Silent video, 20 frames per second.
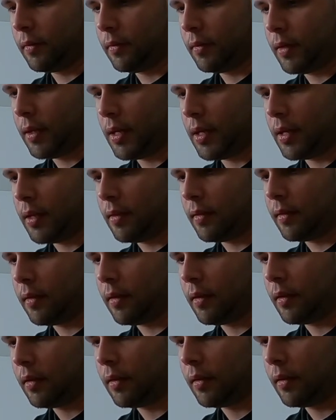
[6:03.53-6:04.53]
these
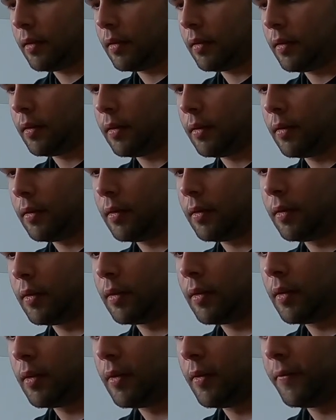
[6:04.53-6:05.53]

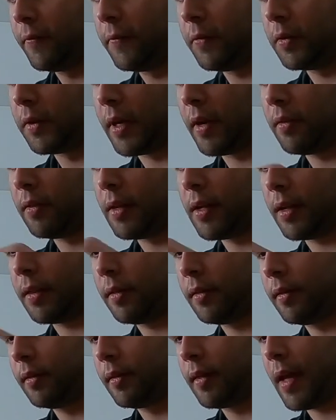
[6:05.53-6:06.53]
fold out like
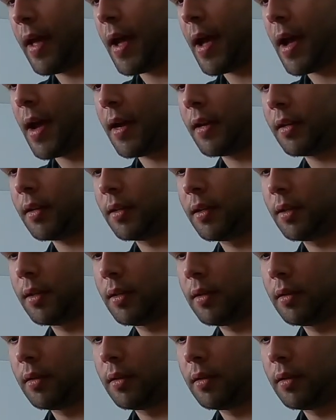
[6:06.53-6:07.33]
that.